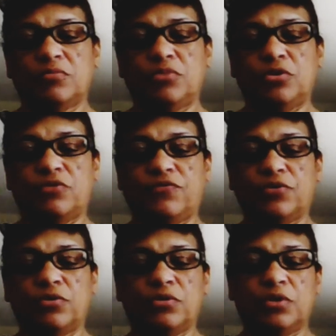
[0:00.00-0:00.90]

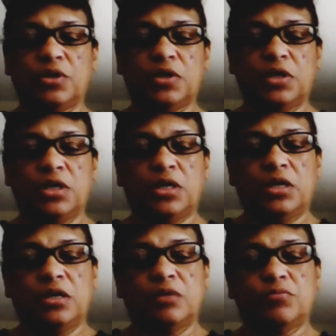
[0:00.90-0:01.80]
beautiful.
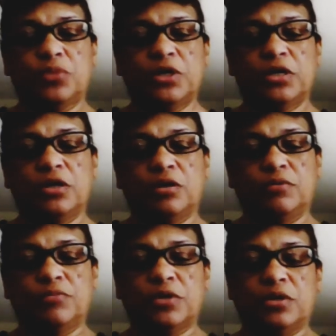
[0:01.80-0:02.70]
But
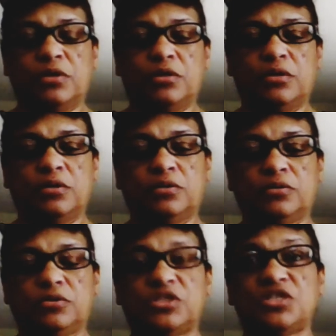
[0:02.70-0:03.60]

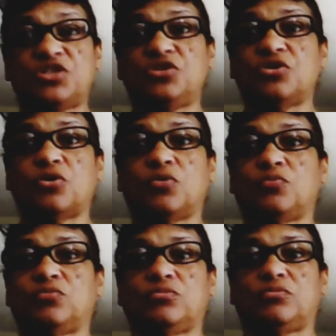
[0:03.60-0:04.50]
just, you know,
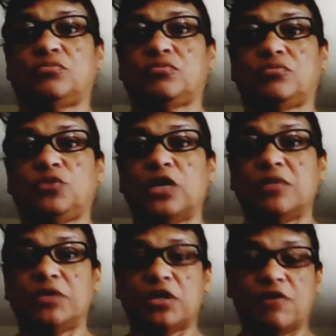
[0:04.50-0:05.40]
you gotta
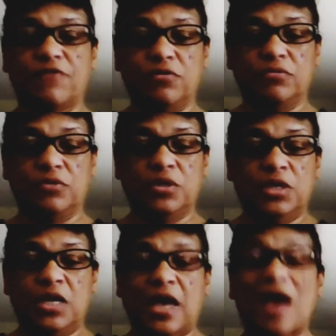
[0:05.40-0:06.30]
be careful.
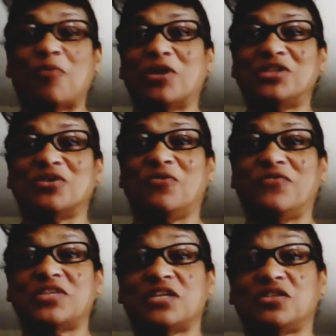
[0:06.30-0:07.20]
I wanted to go
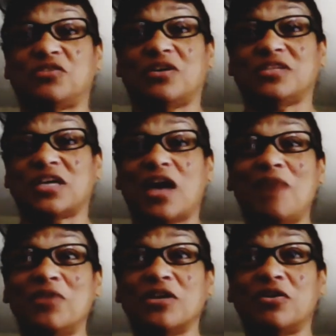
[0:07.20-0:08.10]
visit too. I was like, I
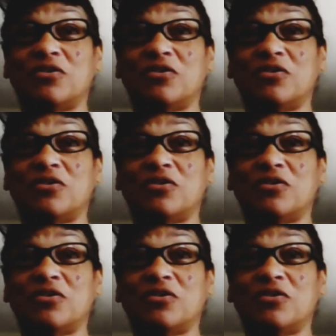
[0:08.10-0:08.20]
want to